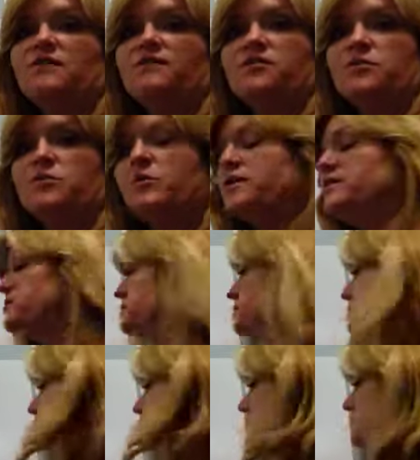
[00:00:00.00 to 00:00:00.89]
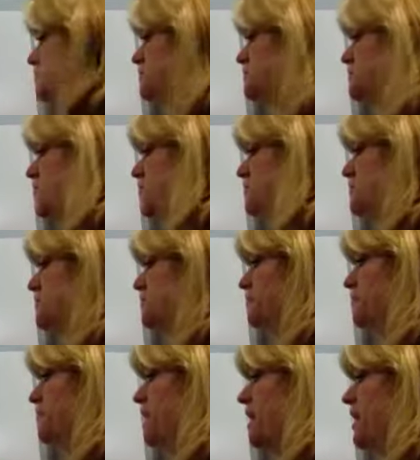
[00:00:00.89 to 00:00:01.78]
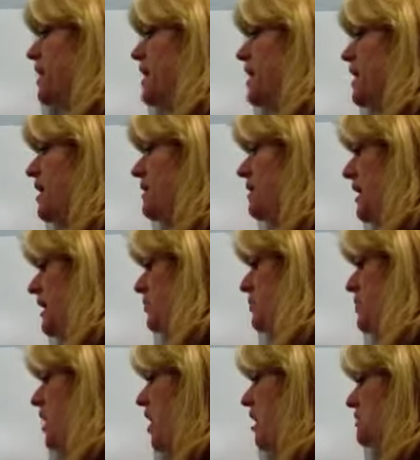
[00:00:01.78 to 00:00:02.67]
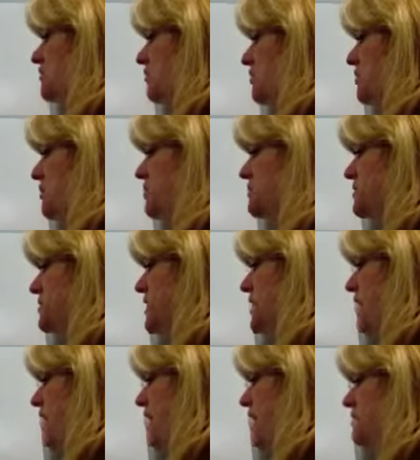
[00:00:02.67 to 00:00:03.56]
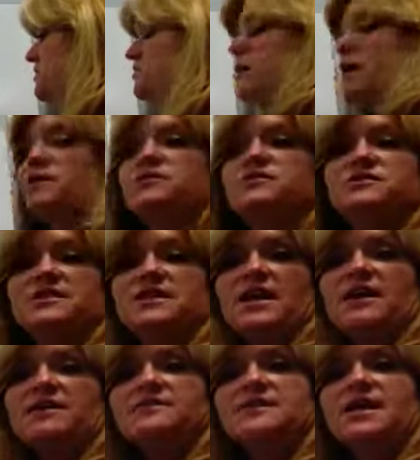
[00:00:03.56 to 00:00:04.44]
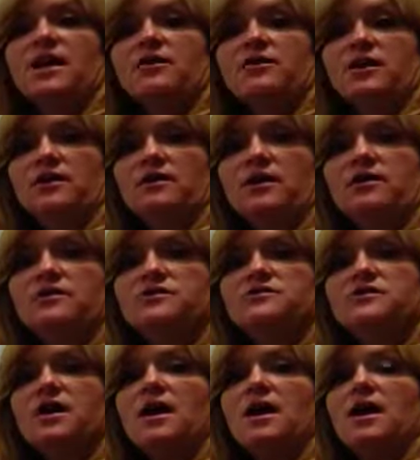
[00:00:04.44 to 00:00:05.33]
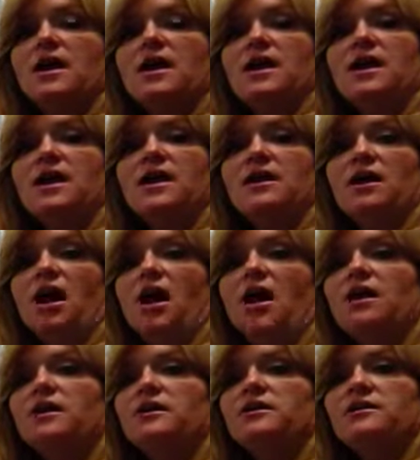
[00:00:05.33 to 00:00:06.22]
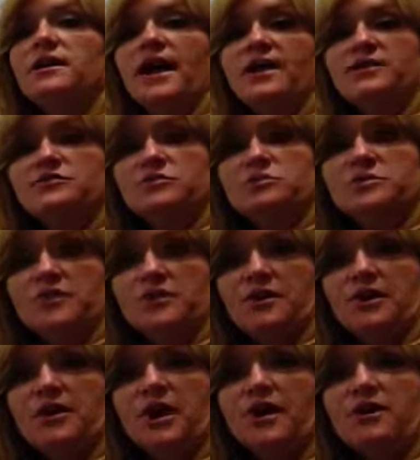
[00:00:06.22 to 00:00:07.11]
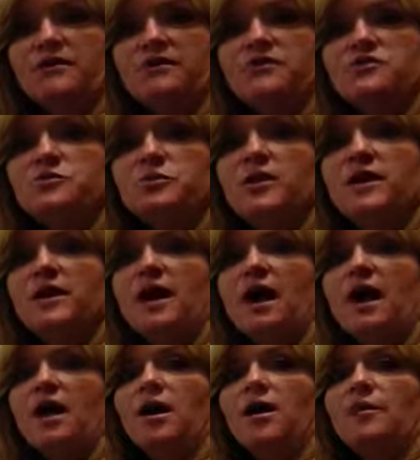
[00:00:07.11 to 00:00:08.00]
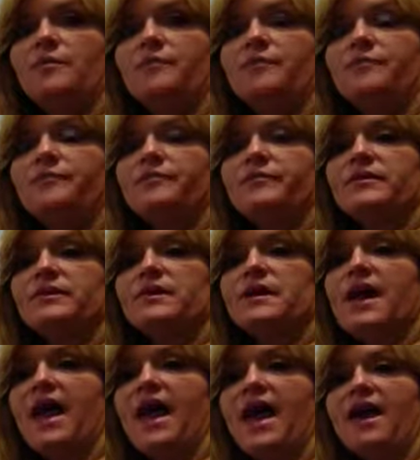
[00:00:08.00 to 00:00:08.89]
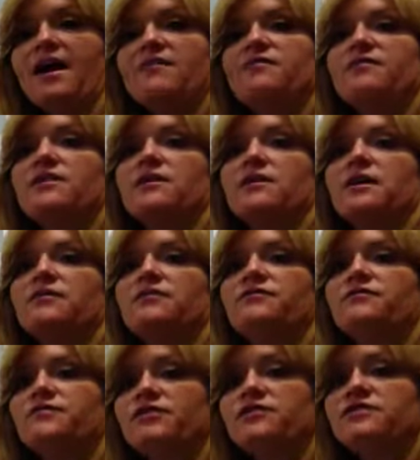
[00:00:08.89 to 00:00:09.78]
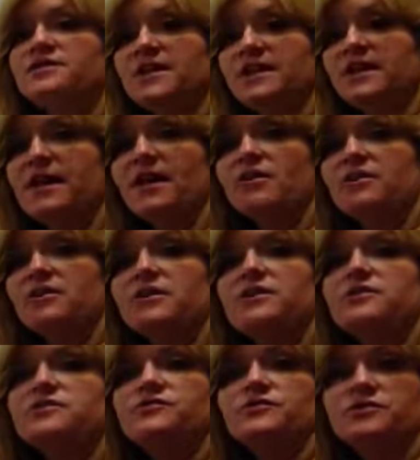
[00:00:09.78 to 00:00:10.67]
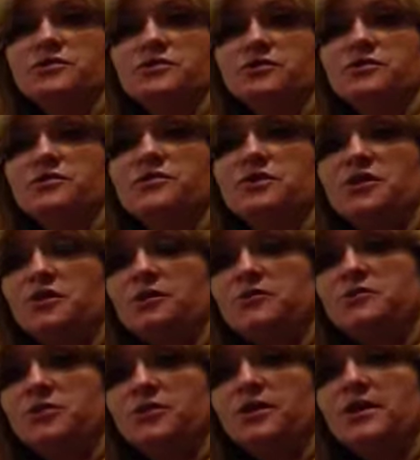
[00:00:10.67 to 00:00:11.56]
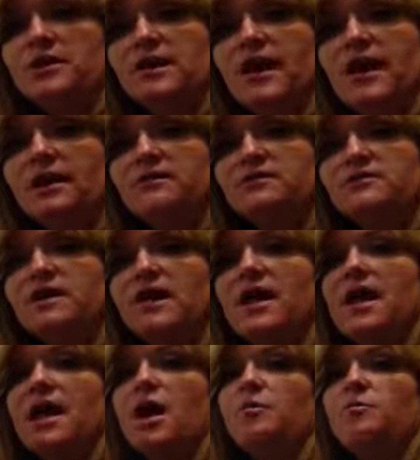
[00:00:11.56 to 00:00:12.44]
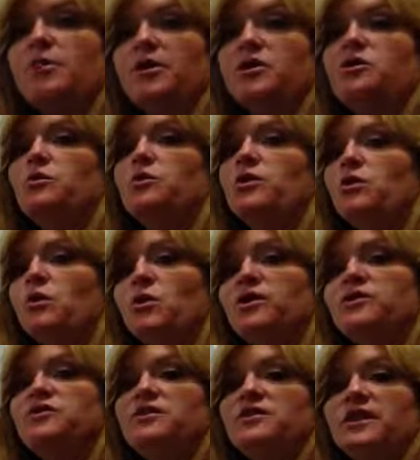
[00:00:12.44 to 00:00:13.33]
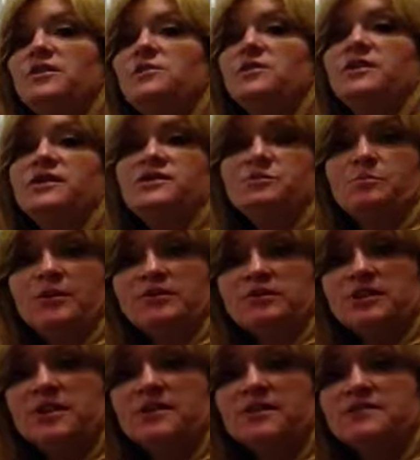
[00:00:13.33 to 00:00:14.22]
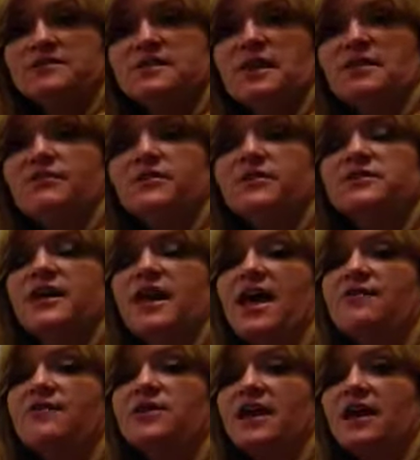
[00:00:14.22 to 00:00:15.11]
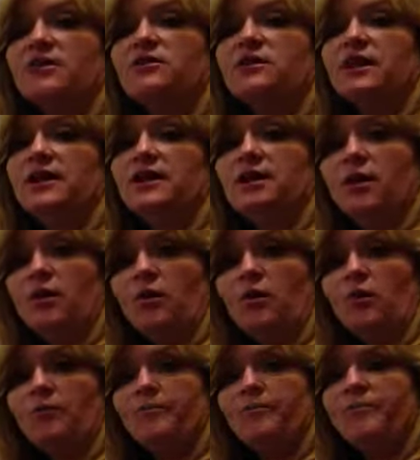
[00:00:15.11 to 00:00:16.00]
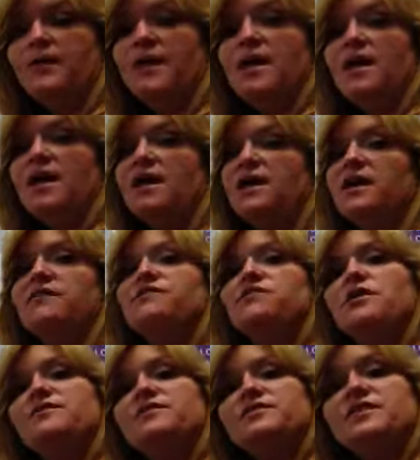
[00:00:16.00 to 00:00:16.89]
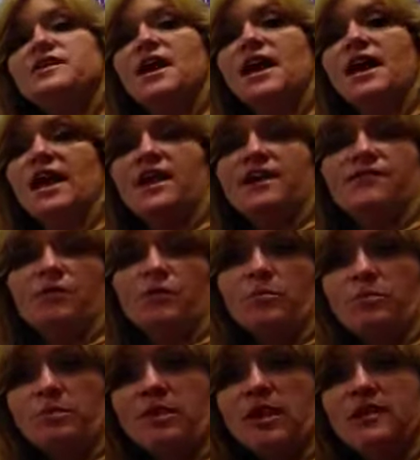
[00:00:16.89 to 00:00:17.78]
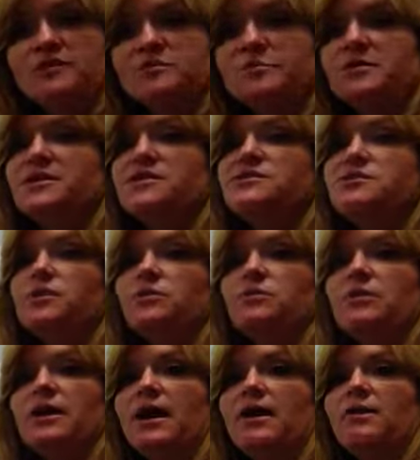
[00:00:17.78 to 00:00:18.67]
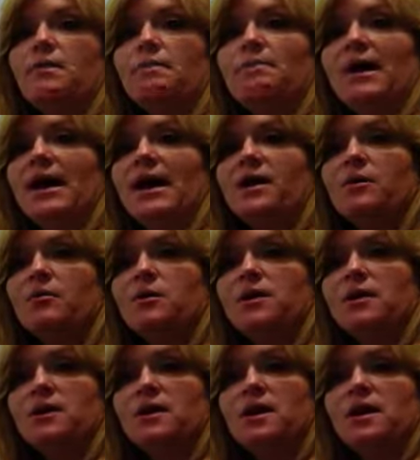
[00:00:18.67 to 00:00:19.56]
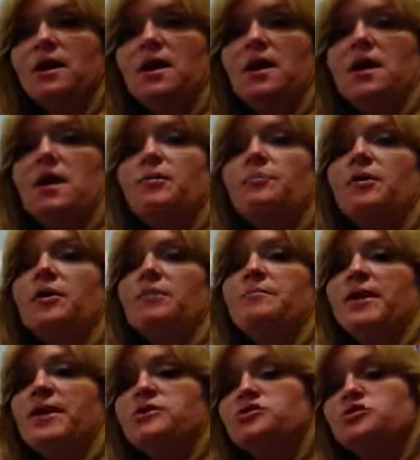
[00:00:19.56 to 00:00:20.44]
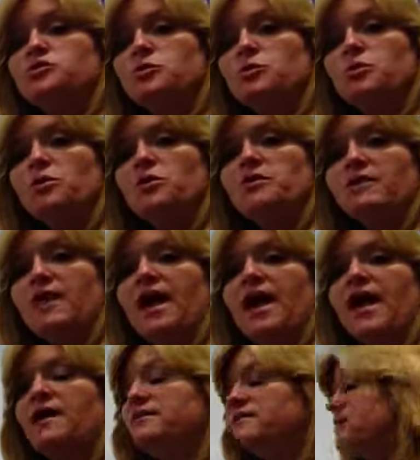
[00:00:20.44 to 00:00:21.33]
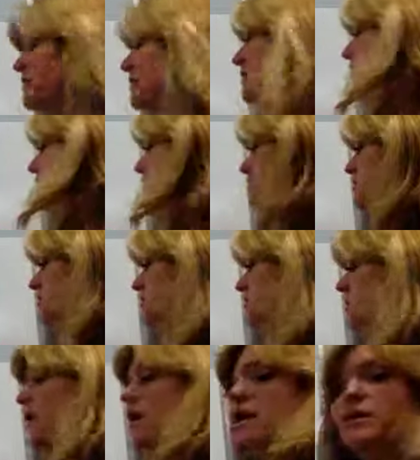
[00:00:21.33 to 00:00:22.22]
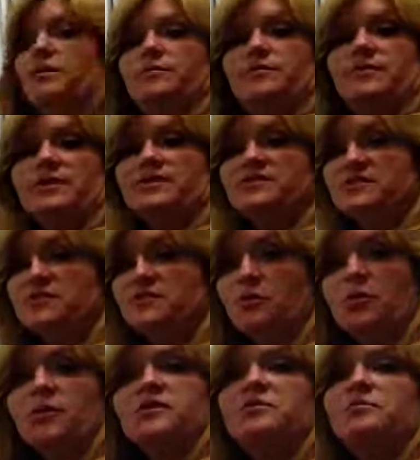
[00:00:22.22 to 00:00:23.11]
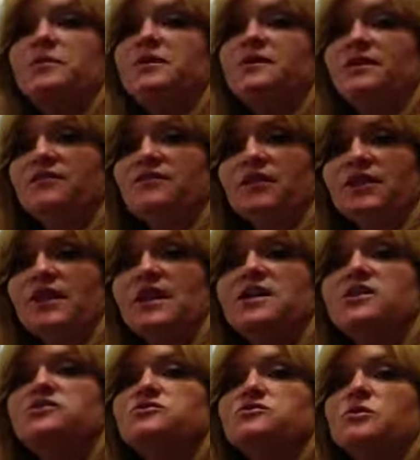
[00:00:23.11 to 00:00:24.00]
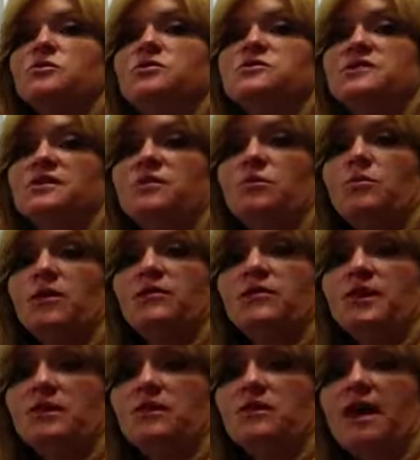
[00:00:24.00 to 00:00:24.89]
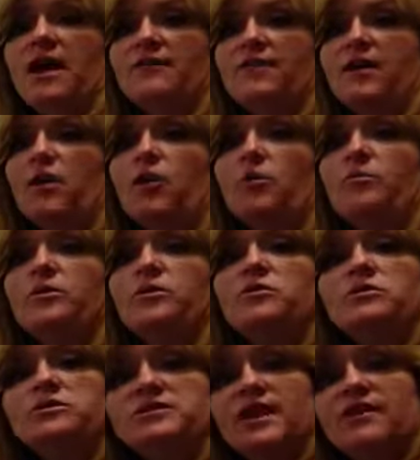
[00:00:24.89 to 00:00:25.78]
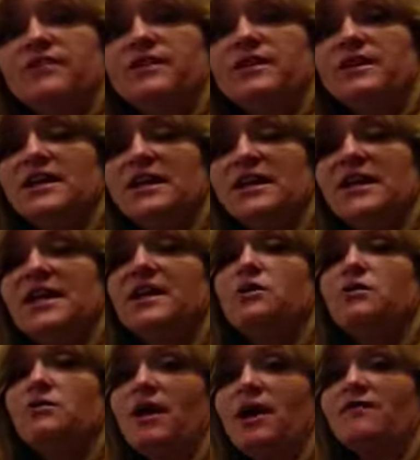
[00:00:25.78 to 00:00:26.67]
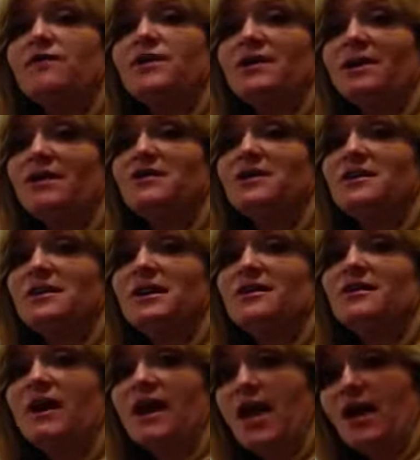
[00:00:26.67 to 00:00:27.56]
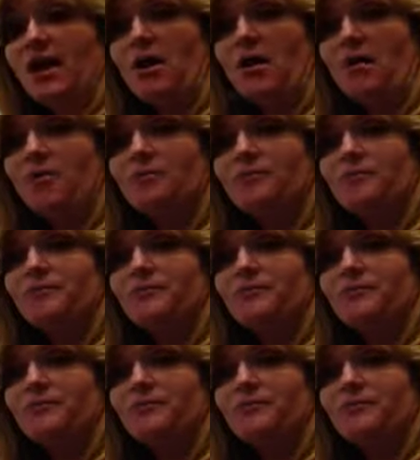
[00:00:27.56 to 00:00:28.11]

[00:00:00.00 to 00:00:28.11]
a few weeks when school starts and we also use ti Nspire cx calculators in all our classrooms here at carthage we um, have a full set of calculators for students to use during class, but you're going to need one that, especially at this level, to have a calculator at home. If you have a TI 84 Plus, please don't run out and buy one, but make sure that you um, this is going to be different keystrokes than the one that you'll have at home, but you'll definitely need a graphing calculator at home.